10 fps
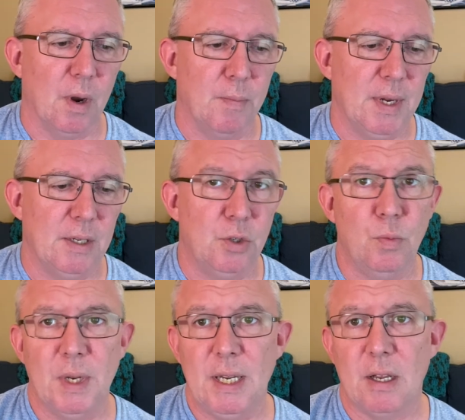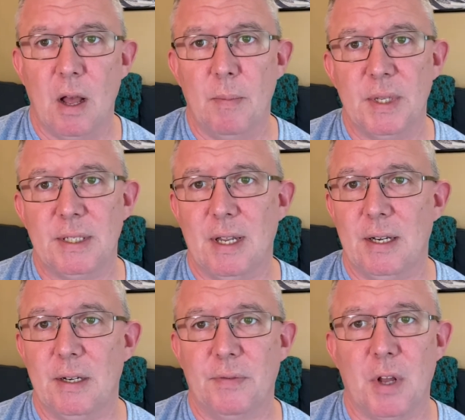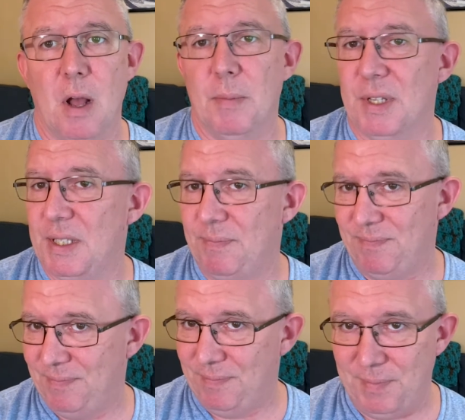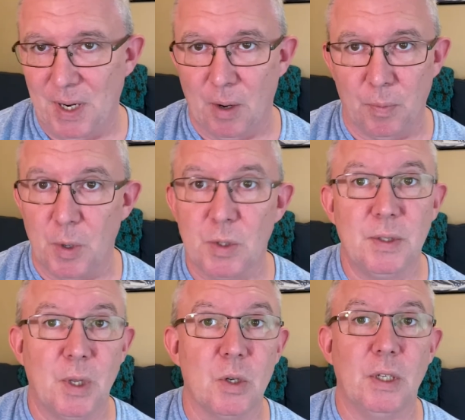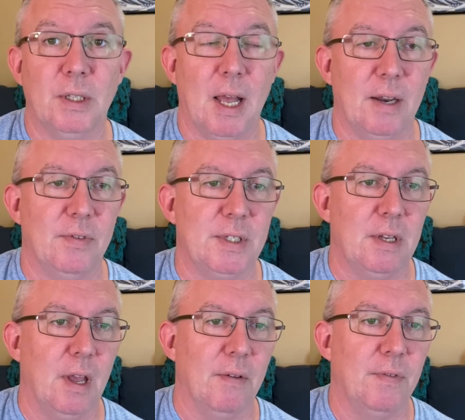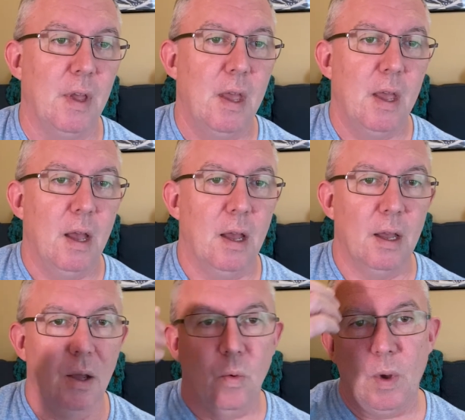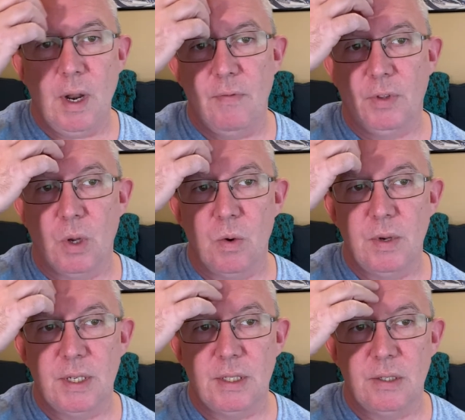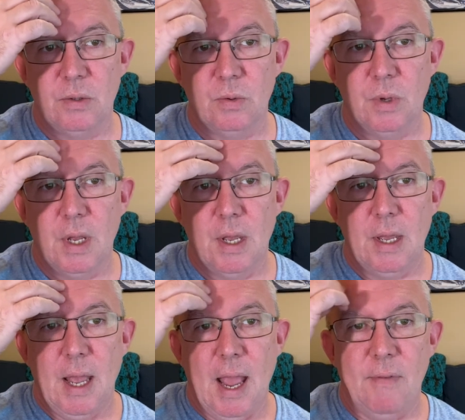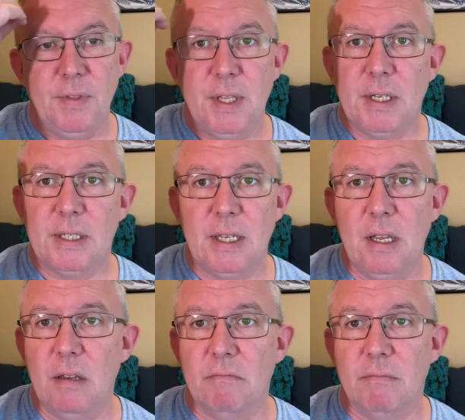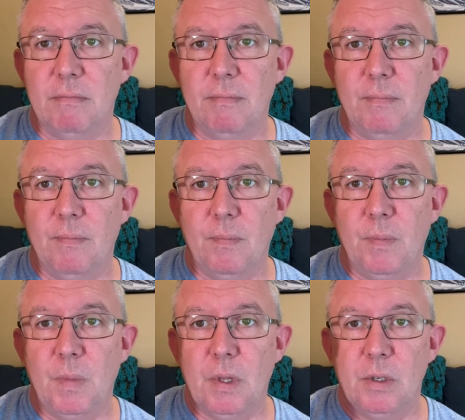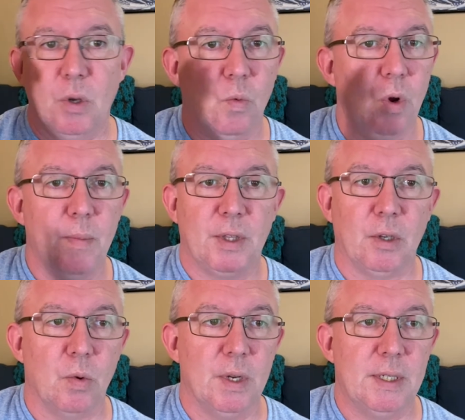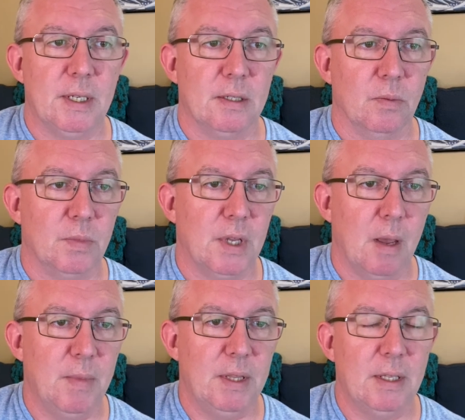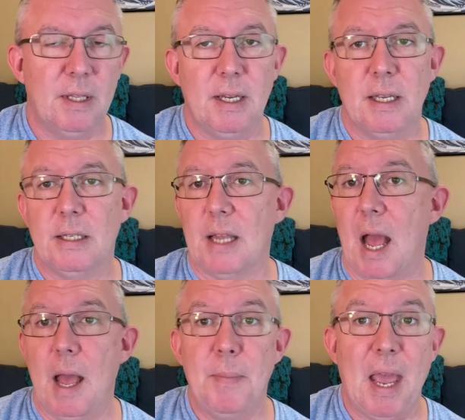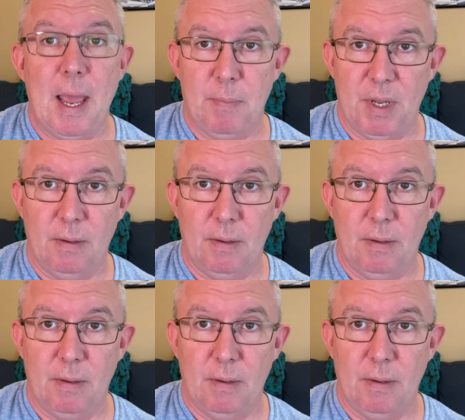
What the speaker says: I mean, too many commas, not enough commas. There's a lot of stuff. What I've learned is to have thick skin. Don't worry about the criticisms. I mean, the thing is, I'm happy.